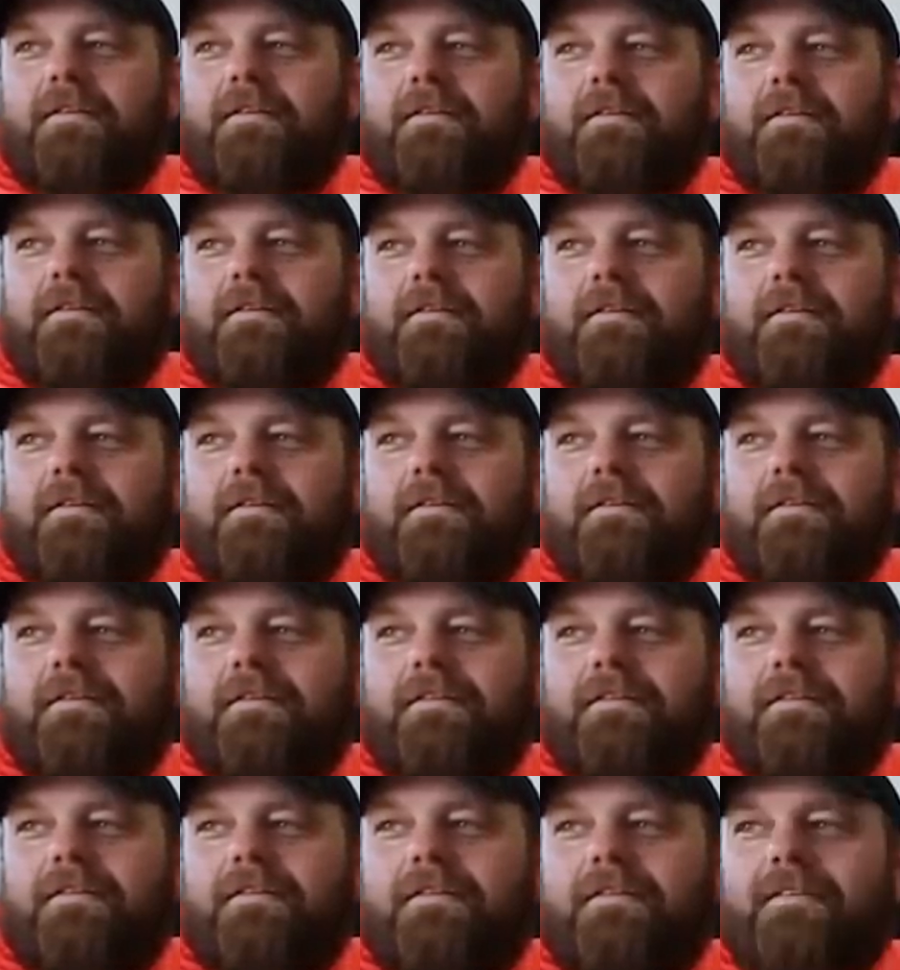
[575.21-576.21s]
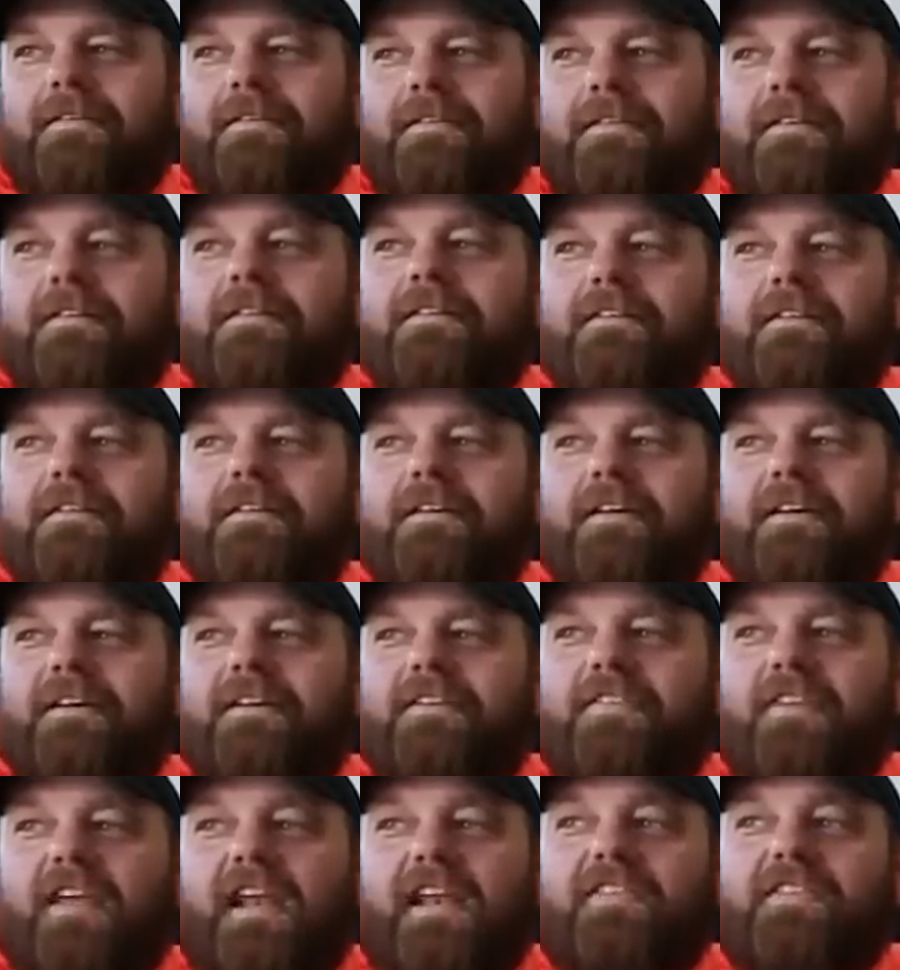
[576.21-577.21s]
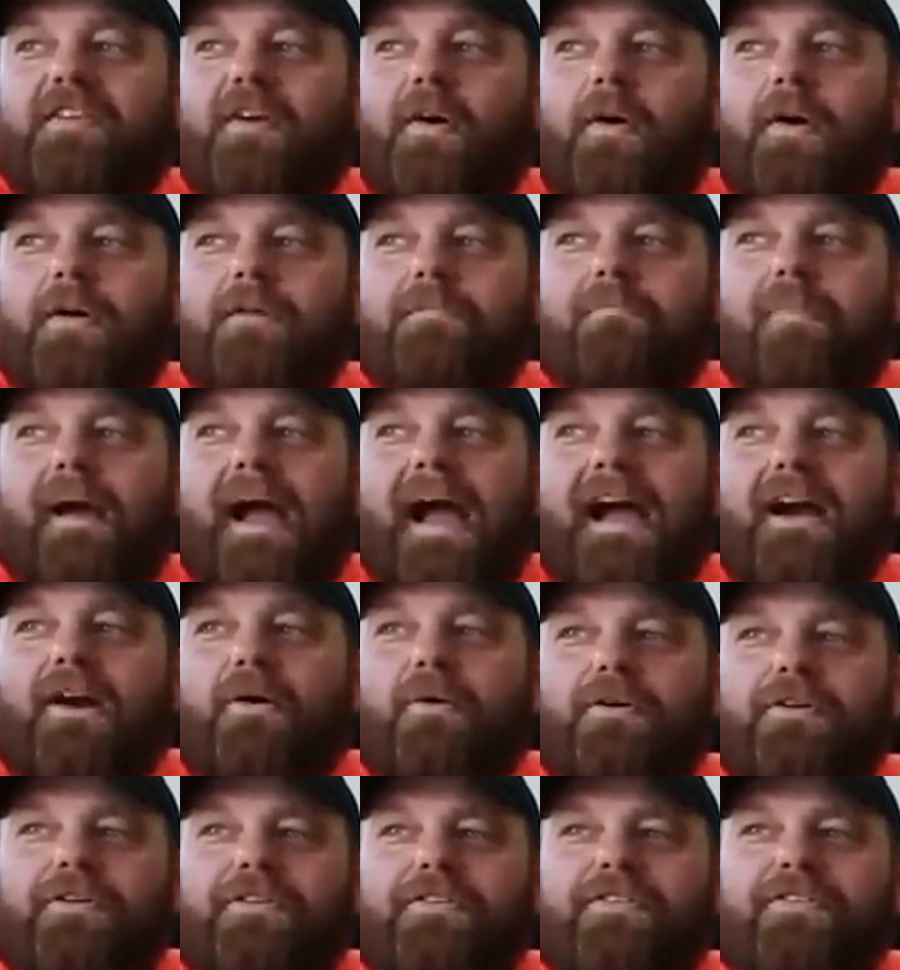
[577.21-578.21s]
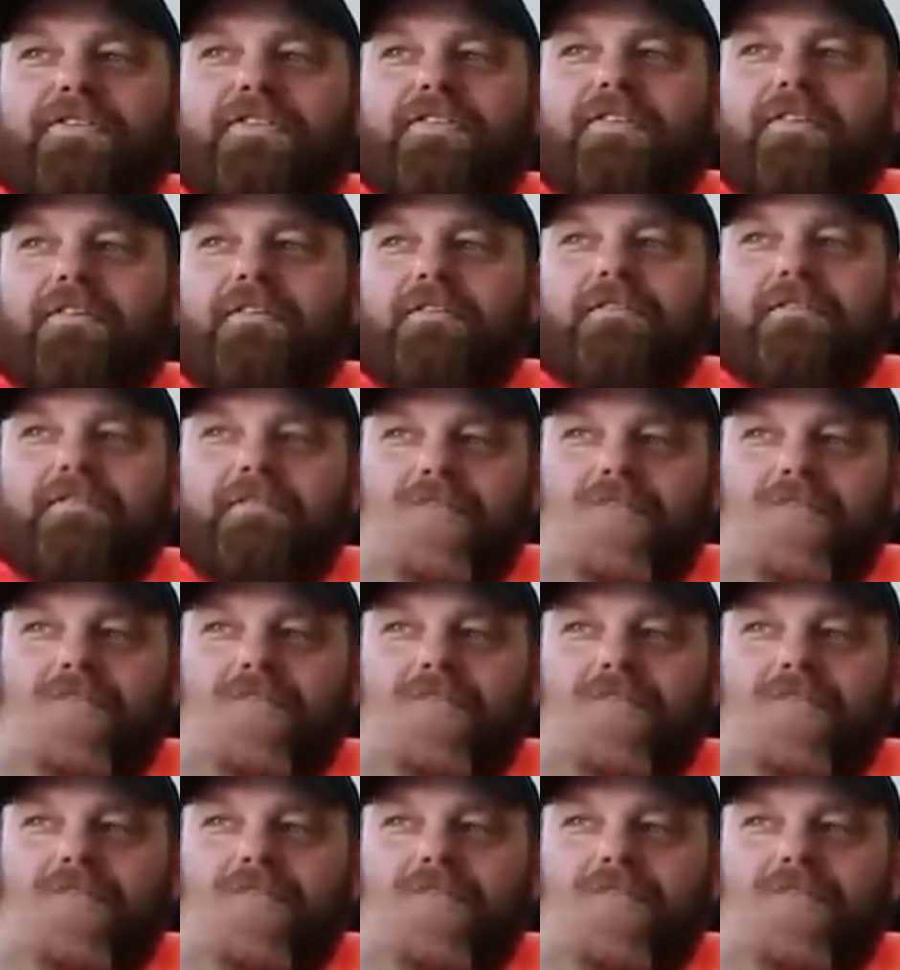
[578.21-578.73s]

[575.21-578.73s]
Holy shit, it's just cooking. Yeah, they can't it's, turn it's going it off? backwards.